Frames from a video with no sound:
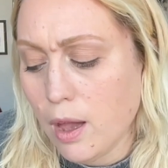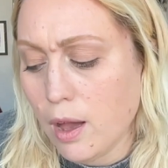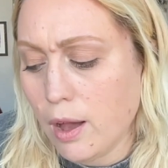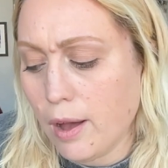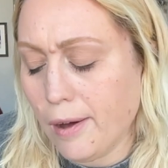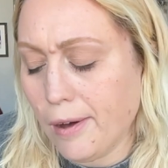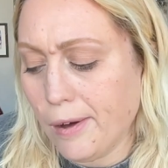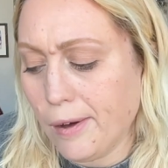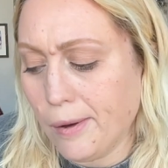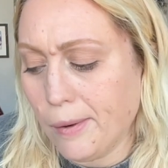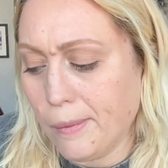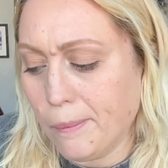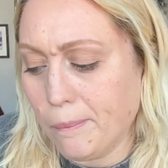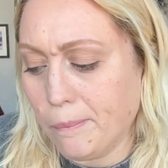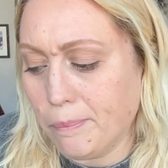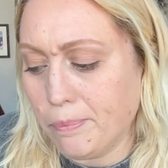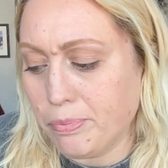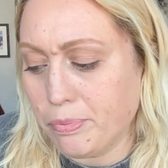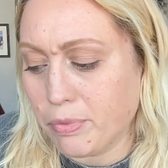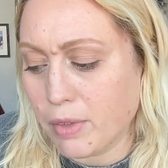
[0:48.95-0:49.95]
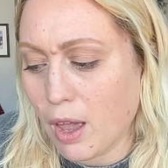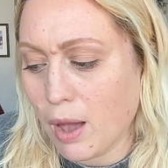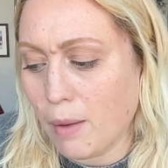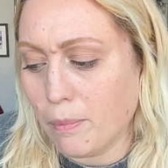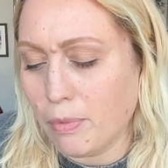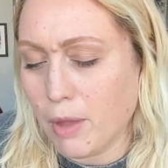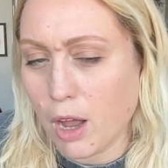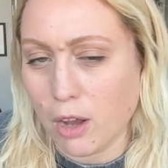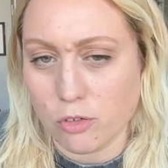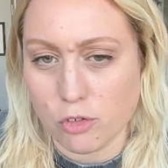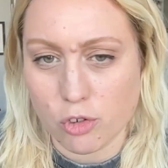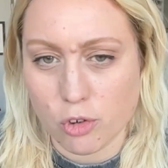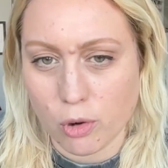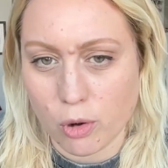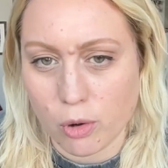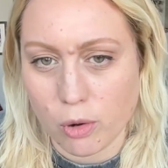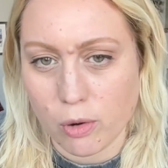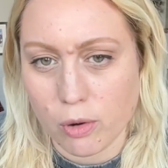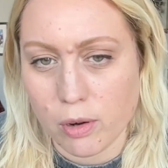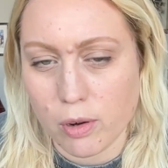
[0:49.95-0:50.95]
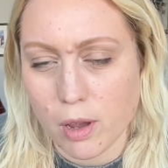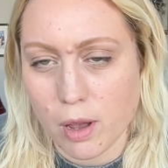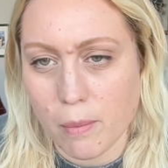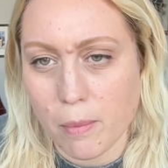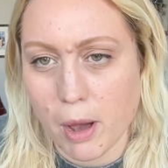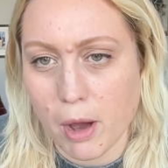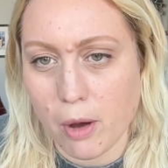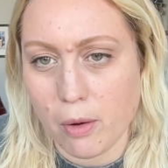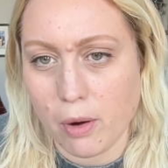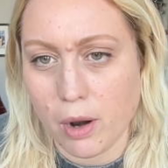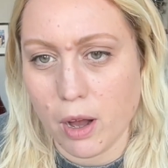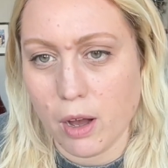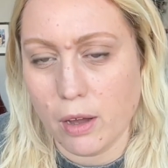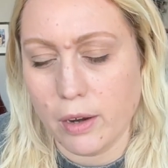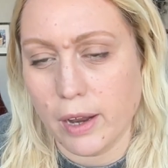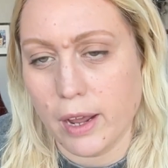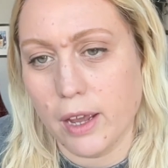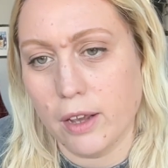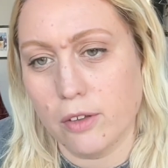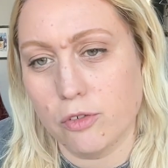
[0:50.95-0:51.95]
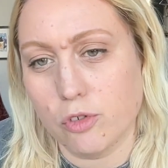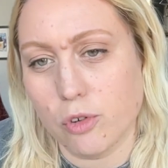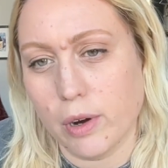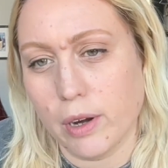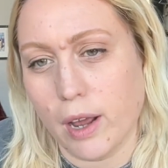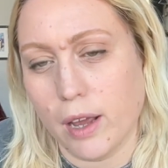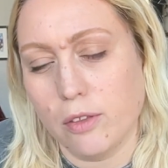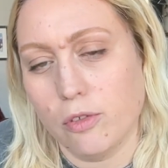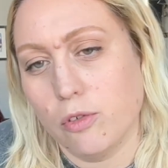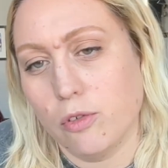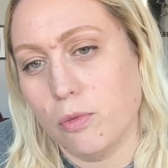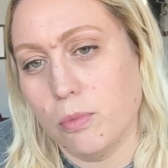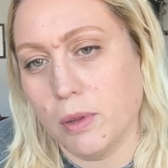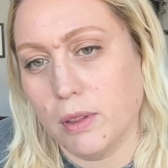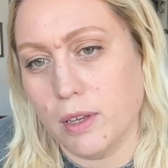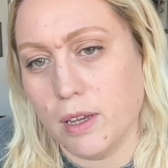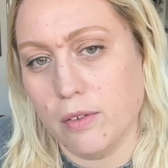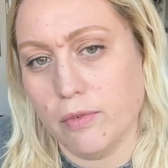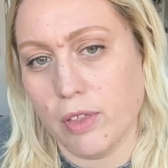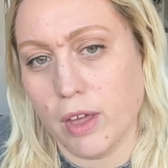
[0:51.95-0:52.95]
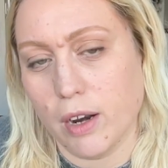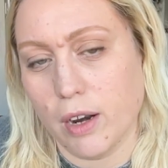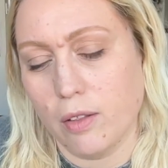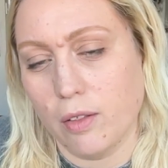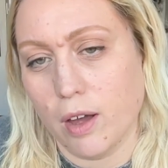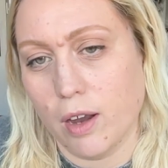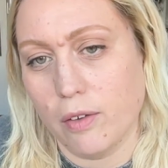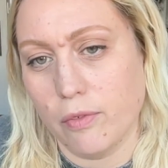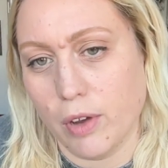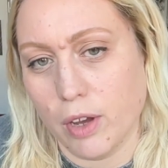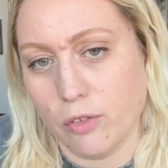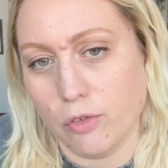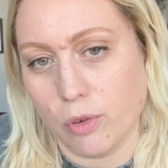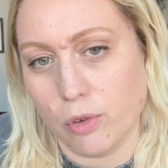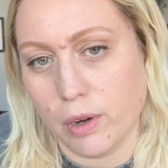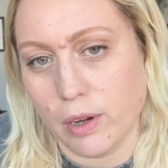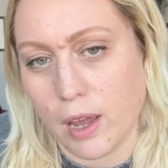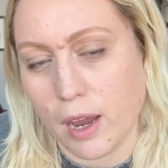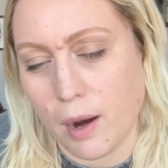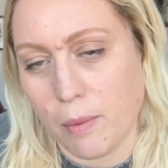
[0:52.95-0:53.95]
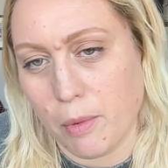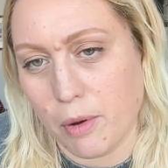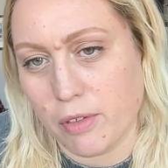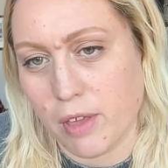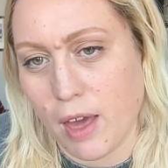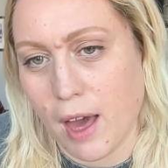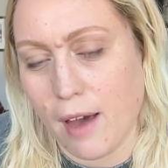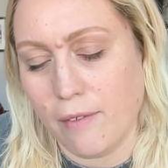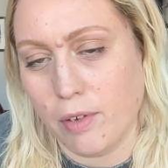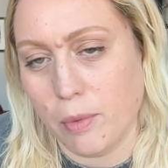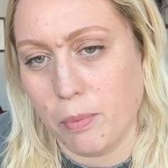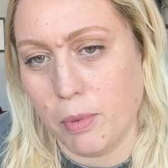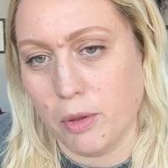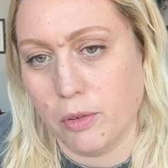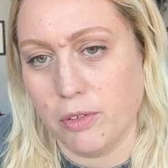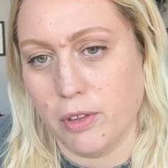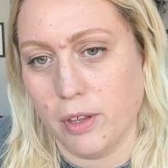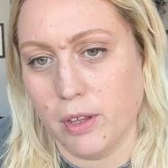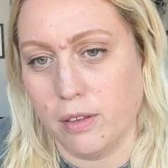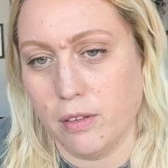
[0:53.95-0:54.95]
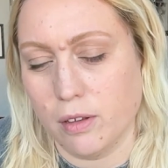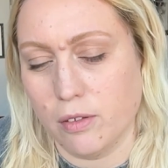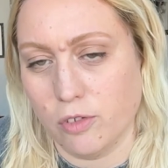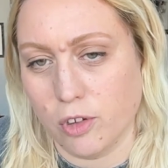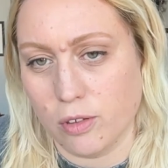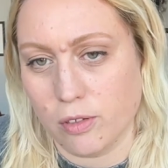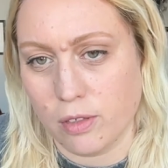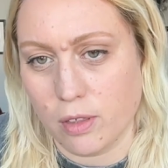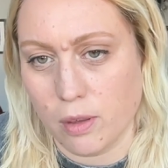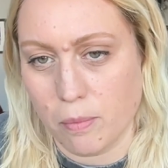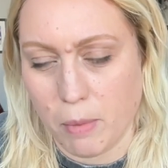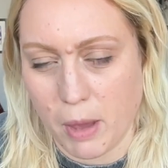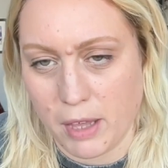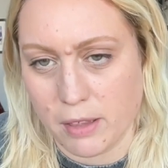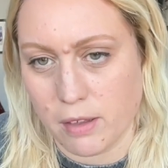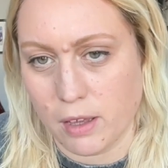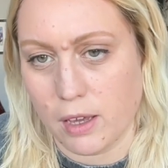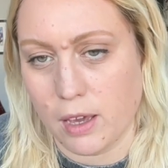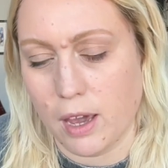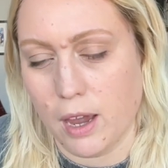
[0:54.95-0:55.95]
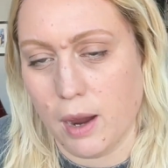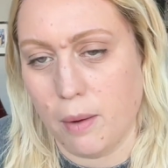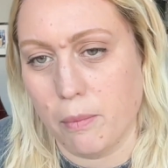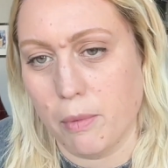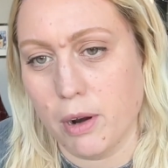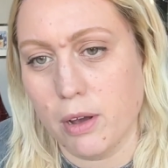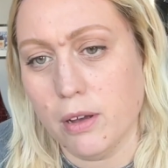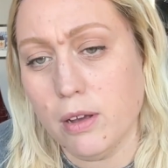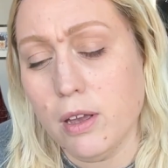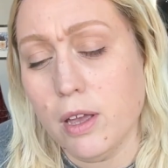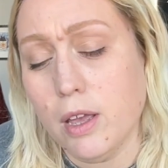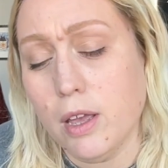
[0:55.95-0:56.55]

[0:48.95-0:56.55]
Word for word: Um, I'm not sure about on Android. I do believe that a lot of Android cameras have it built into just the basic camera.